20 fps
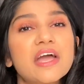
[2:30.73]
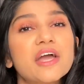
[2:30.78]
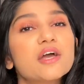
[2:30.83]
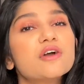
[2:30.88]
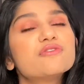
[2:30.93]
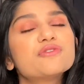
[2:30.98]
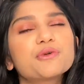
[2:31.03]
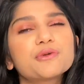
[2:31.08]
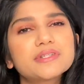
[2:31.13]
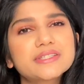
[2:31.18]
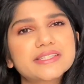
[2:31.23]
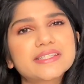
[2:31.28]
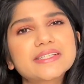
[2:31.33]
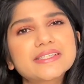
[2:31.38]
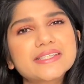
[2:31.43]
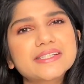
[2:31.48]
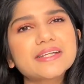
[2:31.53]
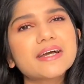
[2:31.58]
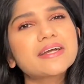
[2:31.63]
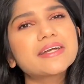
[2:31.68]
If you're still
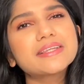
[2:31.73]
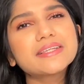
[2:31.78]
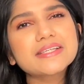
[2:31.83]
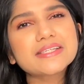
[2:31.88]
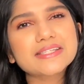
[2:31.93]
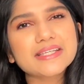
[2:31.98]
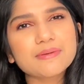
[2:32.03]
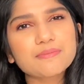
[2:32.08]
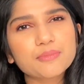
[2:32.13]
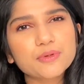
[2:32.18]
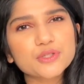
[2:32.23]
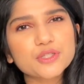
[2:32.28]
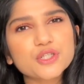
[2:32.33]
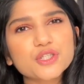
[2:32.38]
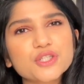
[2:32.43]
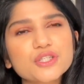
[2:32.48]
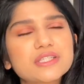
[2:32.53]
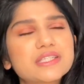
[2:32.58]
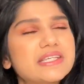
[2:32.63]
stuck in the same position,